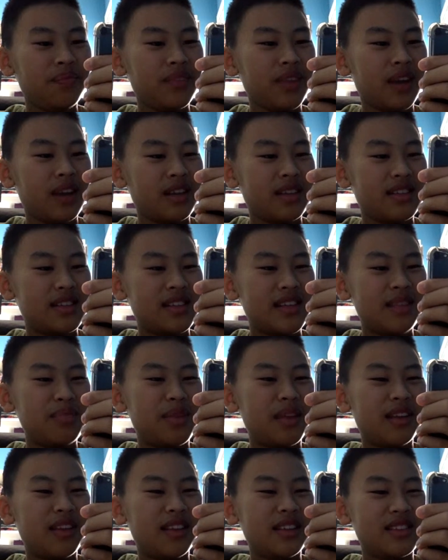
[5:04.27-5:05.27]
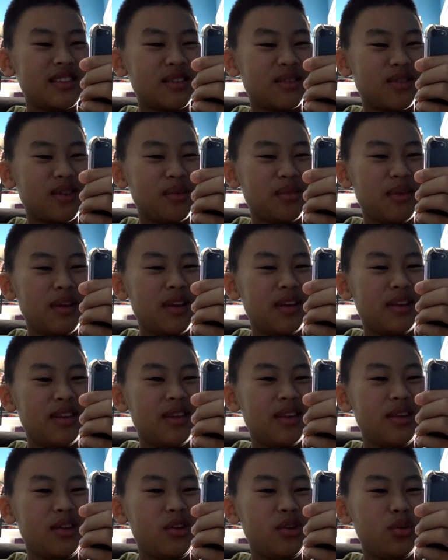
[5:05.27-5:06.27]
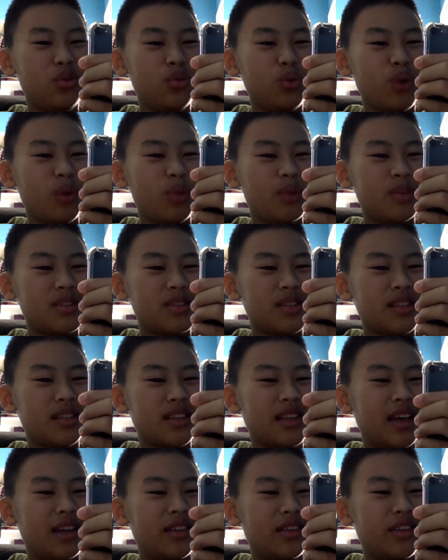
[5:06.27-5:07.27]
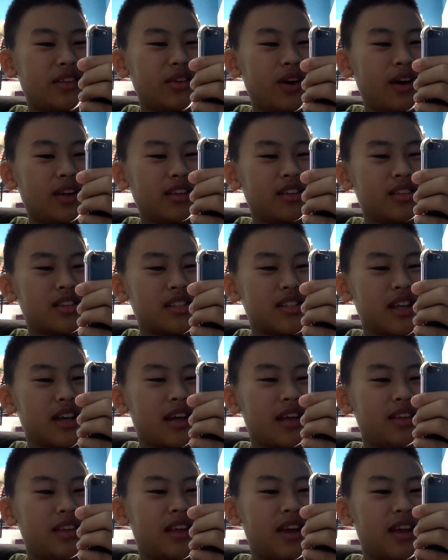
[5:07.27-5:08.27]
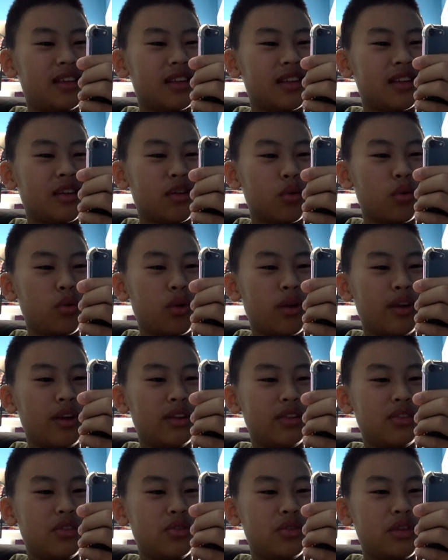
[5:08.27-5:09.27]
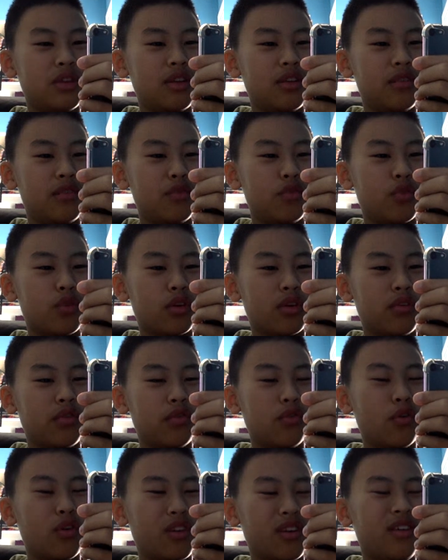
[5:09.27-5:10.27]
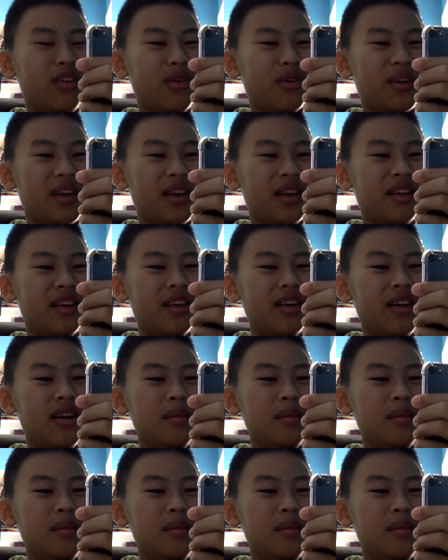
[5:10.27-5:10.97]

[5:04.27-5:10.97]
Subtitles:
Accepting this agreement, you represent that you understand and agree to the foregoing.